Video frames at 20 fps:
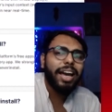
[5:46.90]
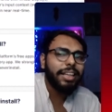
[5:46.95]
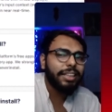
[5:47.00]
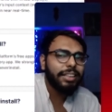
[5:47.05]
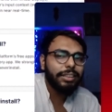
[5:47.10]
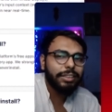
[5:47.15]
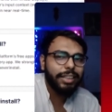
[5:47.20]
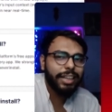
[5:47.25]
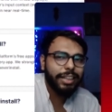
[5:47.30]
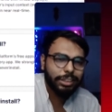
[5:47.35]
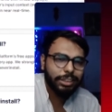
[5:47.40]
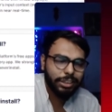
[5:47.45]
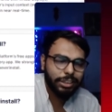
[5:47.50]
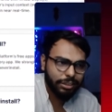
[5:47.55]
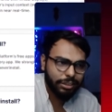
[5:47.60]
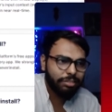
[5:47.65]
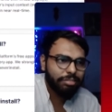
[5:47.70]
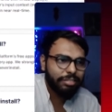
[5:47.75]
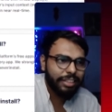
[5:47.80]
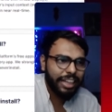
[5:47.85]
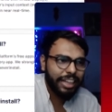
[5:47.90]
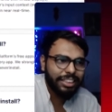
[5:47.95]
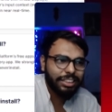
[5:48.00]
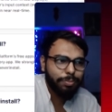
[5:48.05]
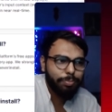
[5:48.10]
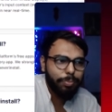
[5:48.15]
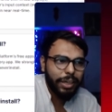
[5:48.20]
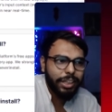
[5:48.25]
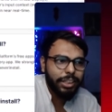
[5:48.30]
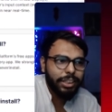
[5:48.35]
I think
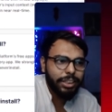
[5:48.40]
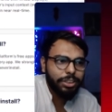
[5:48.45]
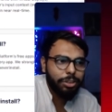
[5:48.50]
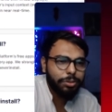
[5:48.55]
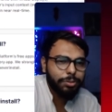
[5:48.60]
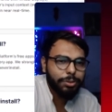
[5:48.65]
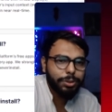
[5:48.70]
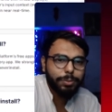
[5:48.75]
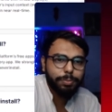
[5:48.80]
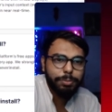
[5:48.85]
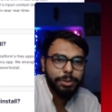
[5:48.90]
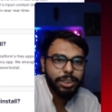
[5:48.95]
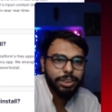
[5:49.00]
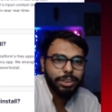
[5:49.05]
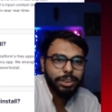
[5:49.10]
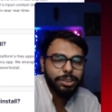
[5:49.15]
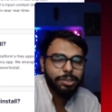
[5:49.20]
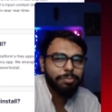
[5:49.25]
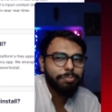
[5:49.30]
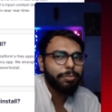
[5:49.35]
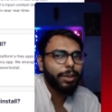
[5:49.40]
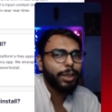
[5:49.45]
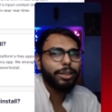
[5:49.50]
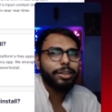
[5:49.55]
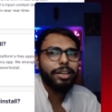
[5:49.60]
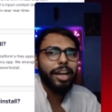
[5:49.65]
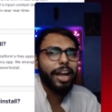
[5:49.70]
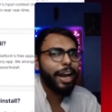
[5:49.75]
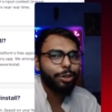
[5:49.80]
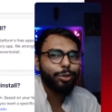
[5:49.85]
that's plenty of space, but
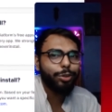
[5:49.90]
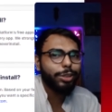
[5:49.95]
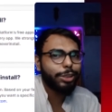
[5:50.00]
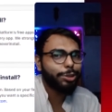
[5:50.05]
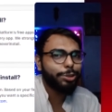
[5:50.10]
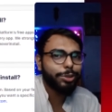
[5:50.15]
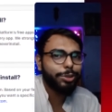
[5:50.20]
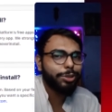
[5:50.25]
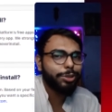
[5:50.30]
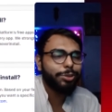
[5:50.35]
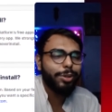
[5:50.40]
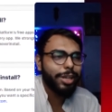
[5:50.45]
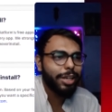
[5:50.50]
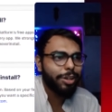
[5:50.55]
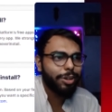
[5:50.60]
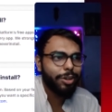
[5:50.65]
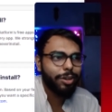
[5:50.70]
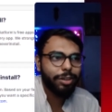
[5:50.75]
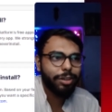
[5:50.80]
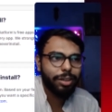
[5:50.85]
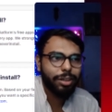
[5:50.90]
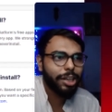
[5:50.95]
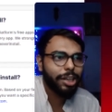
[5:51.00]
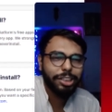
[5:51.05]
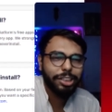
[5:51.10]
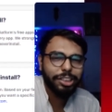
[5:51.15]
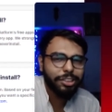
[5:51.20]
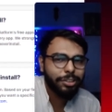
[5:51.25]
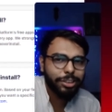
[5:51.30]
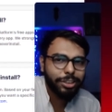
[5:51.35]
Android Studio will not
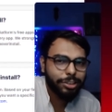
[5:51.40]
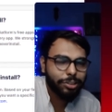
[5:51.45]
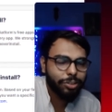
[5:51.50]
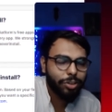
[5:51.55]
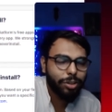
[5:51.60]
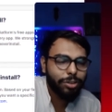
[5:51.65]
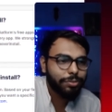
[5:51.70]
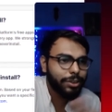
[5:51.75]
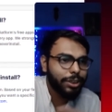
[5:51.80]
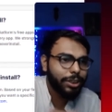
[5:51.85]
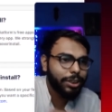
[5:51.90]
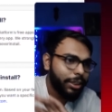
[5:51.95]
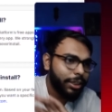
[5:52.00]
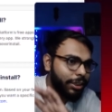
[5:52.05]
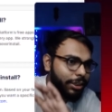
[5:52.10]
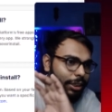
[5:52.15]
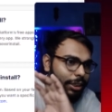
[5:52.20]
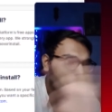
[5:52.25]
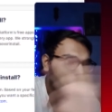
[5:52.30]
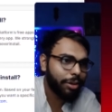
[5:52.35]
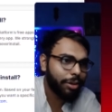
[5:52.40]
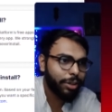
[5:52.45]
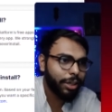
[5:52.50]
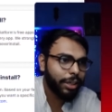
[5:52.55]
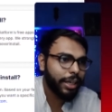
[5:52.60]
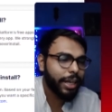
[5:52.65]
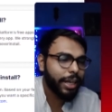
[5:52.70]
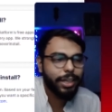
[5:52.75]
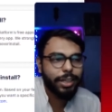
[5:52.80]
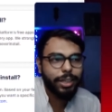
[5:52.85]
run in this configuration, I
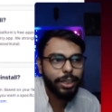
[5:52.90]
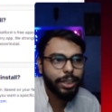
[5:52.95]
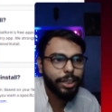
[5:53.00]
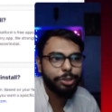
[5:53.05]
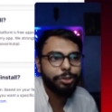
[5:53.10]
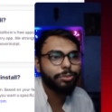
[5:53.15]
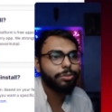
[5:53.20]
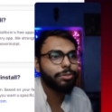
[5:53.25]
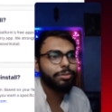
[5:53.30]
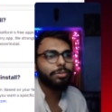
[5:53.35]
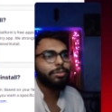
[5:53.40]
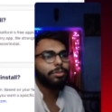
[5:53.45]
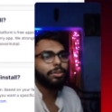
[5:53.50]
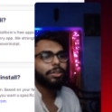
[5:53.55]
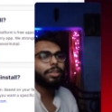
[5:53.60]
will guarantee you.